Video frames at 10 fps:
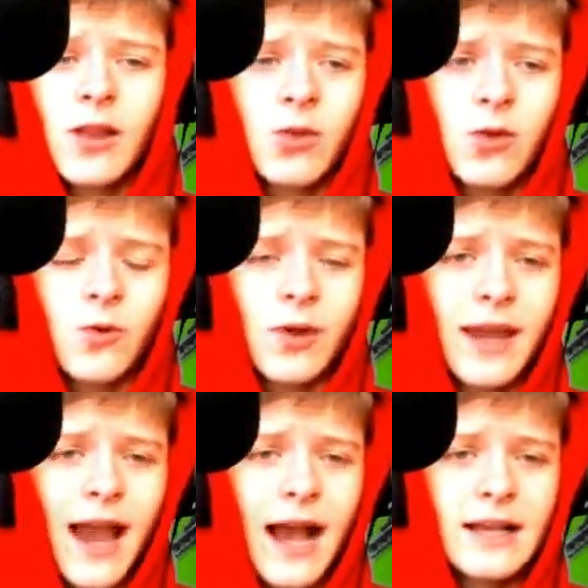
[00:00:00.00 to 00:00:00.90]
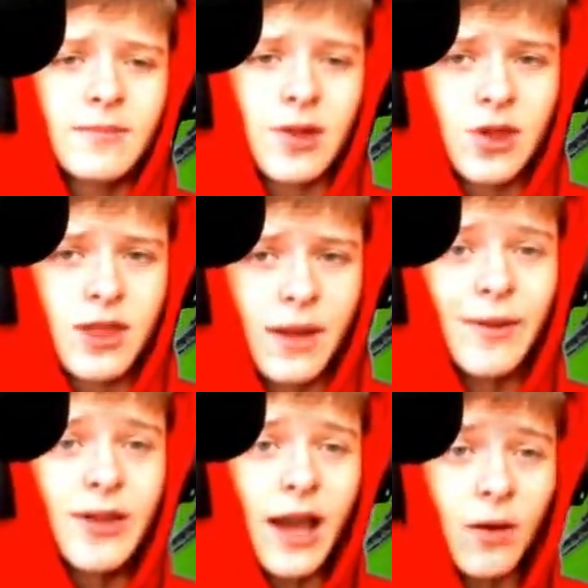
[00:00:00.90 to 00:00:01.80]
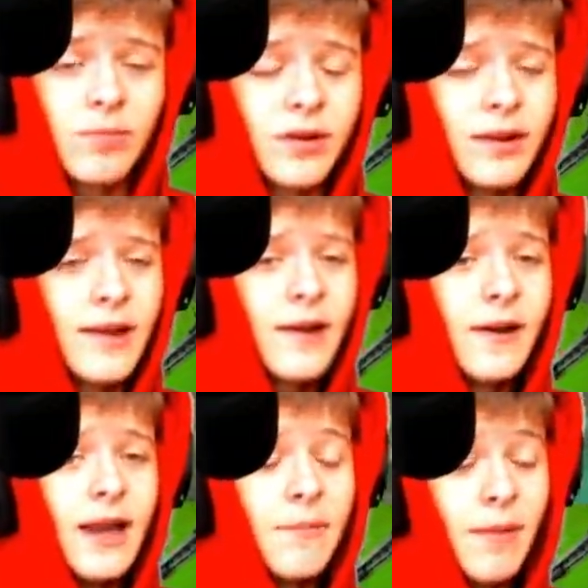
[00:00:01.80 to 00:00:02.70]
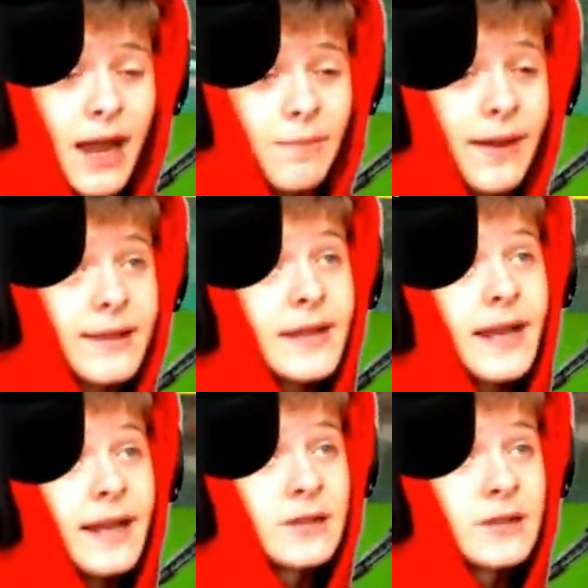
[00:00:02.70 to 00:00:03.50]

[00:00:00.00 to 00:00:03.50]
doing as much damage output. In my opinion, it is